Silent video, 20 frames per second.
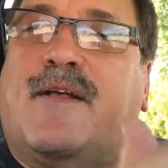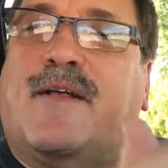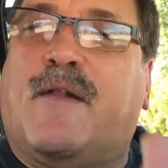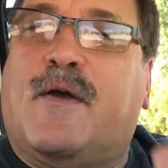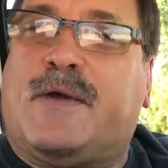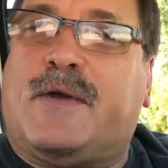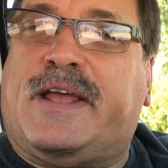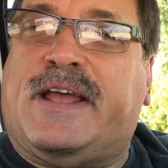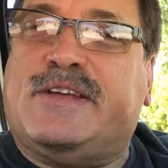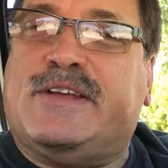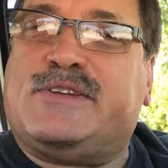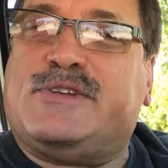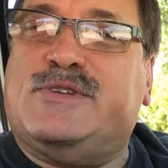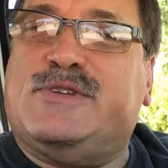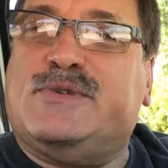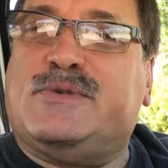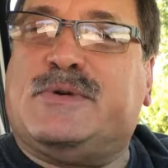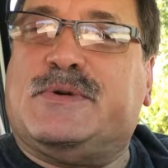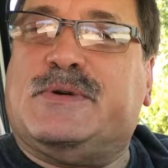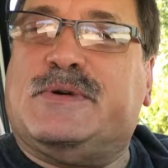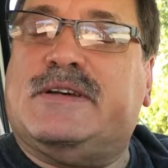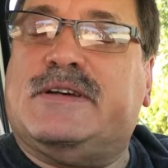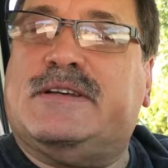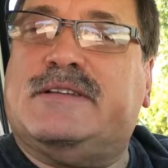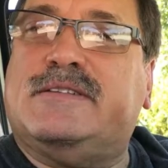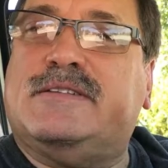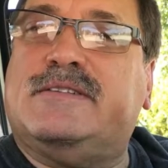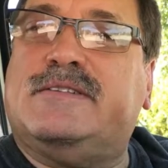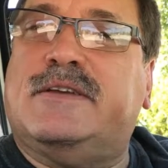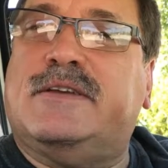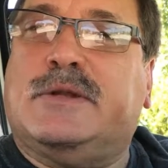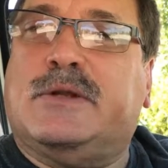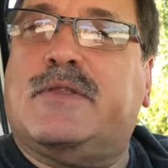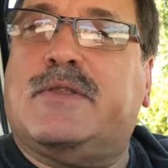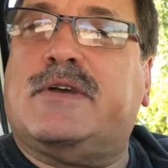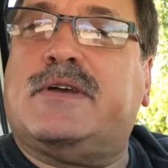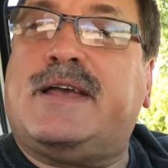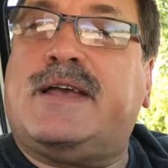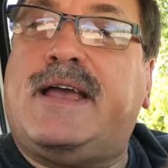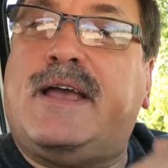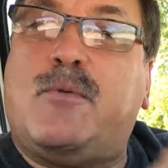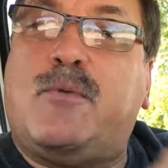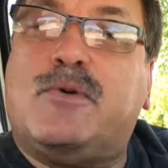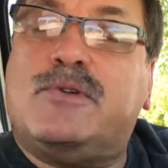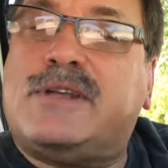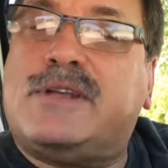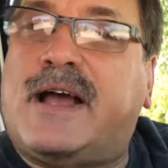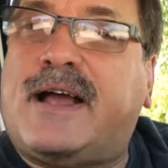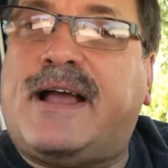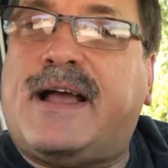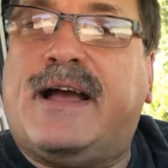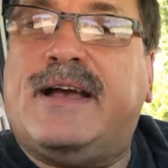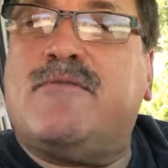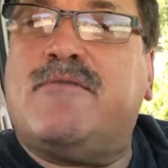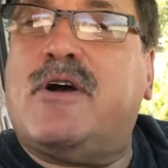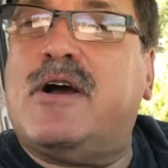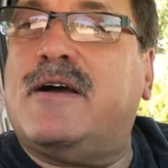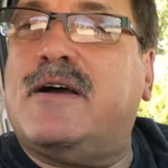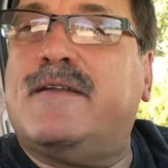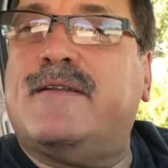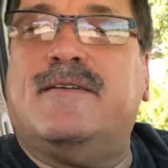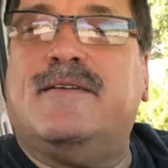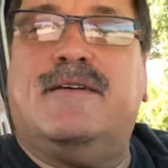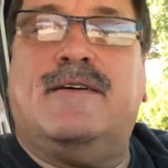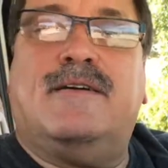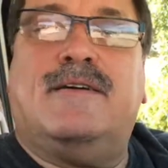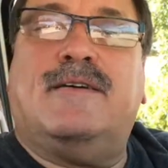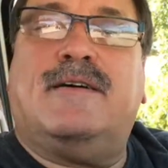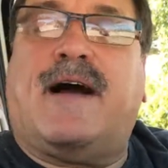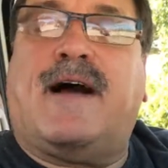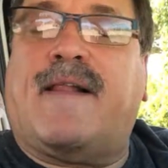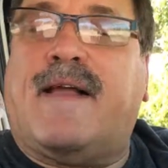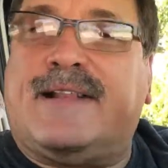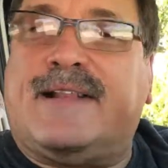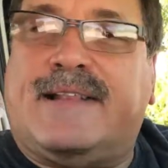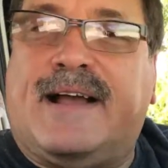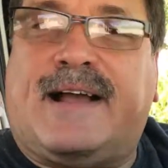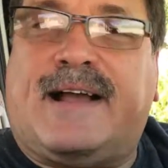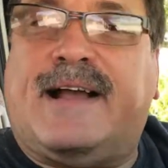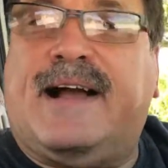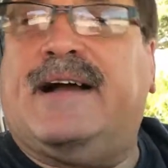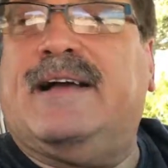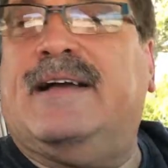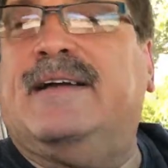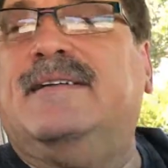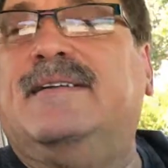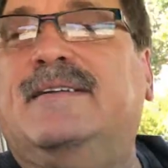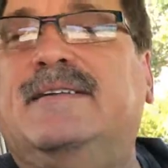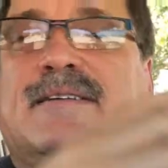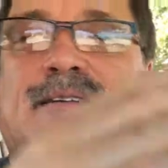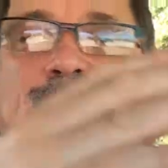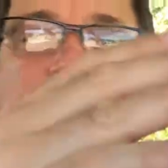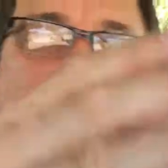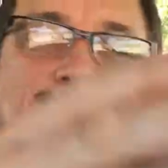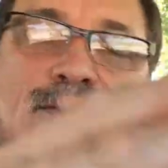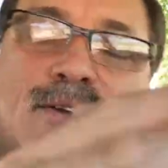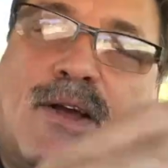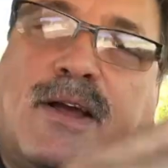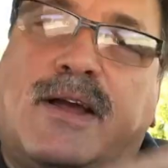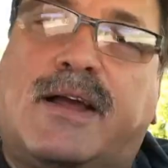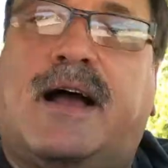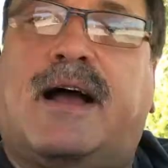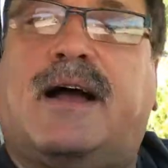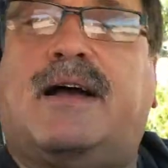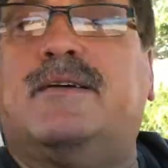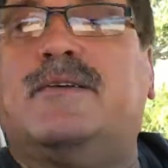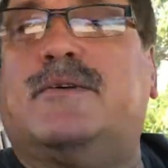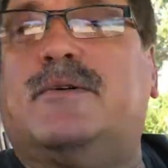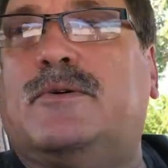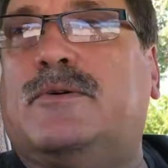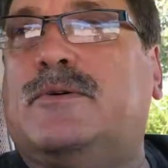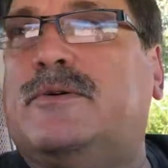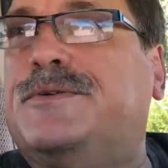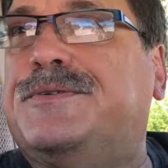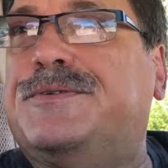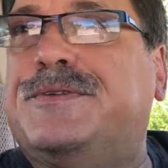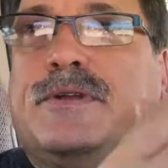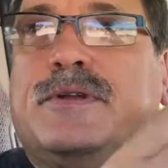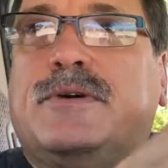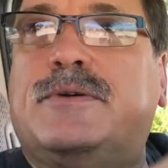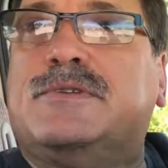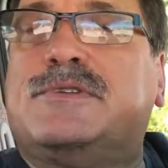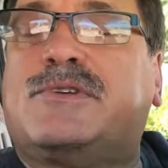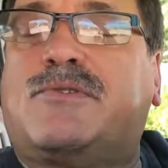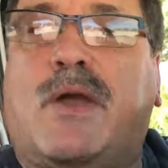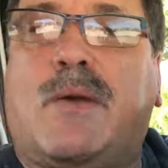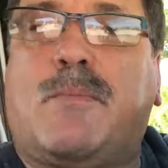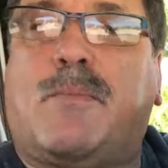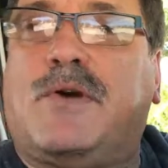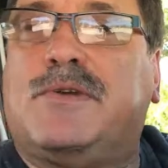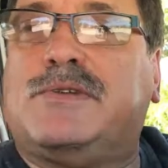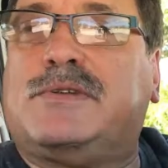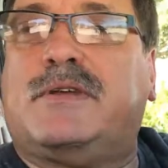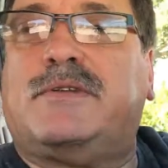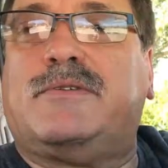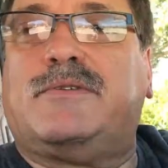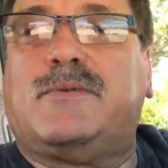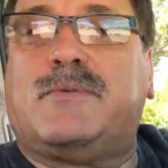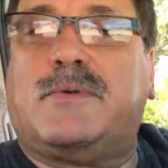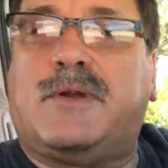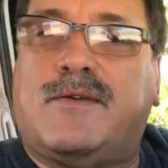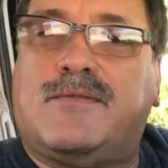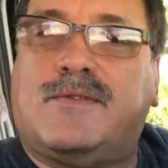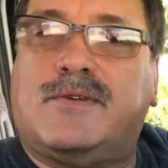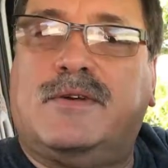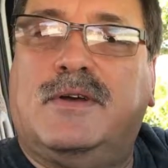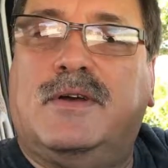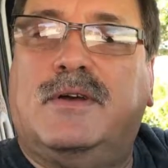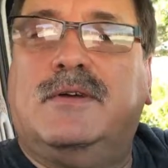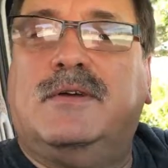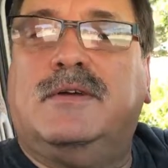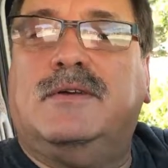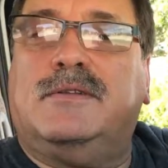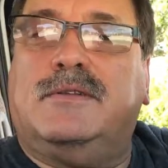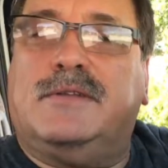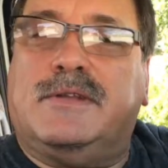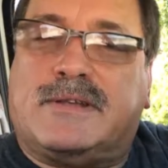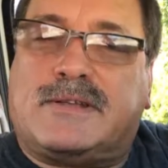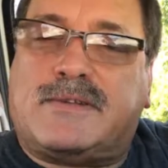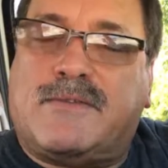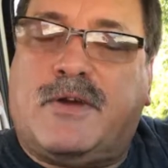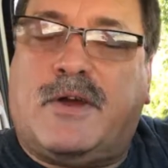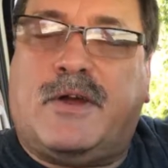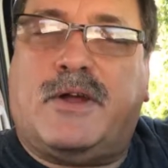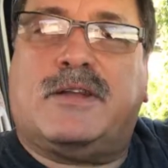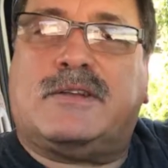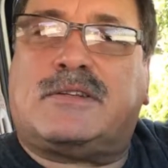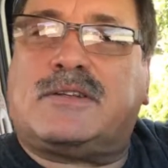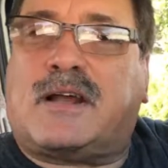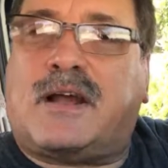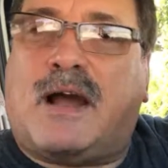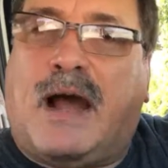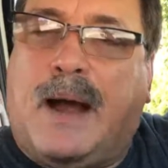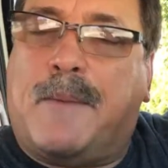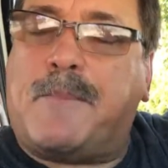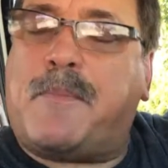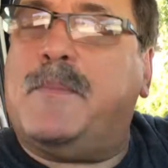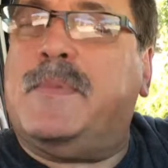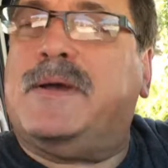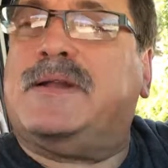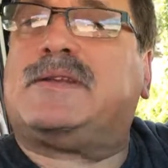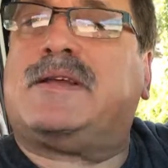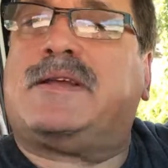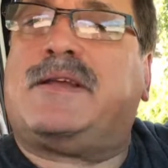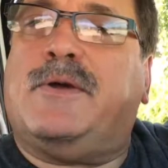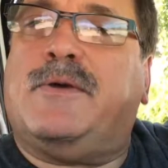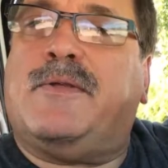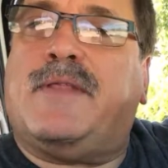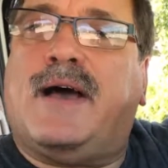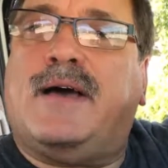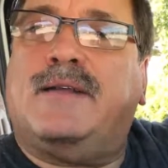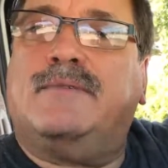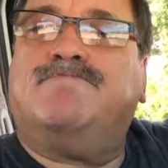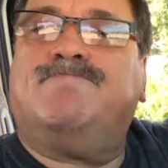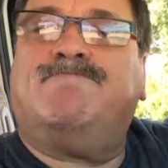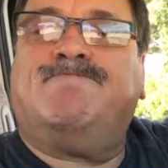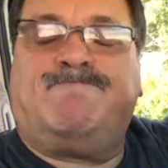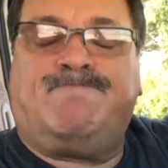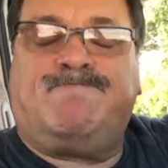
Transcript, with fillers: the location you were in. You know, that, hey, where's that guy Von? I like that guy. He's a good guy. Or, you know, he's a great bartender or whatever. It's a very, it's a compliment to hear that.